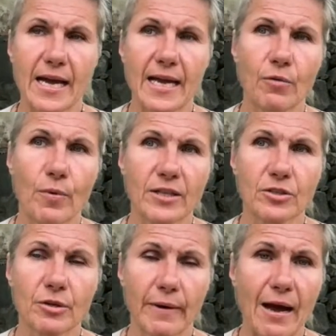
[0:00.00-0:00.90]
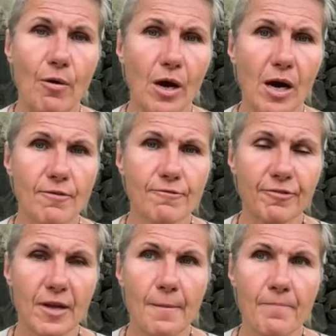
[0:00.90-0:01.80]
I went the route
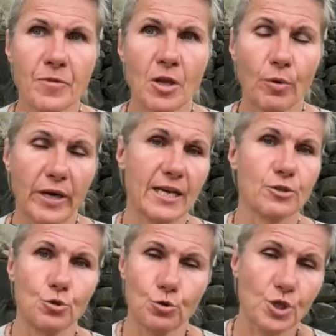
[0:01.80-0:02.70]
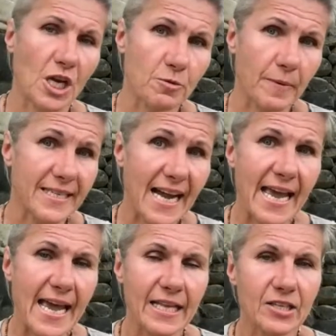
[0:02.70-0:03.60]
of, what can I do to change my
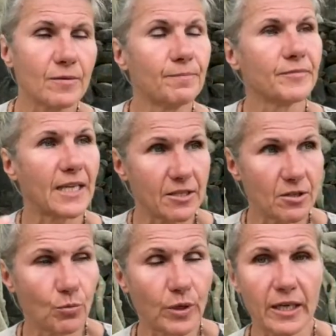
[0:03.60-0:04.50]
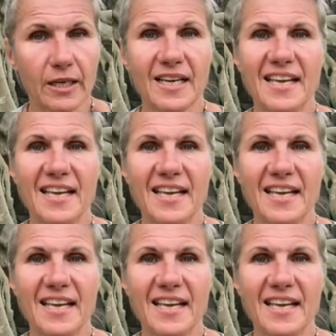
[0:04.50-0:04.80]
diet? That didn't work.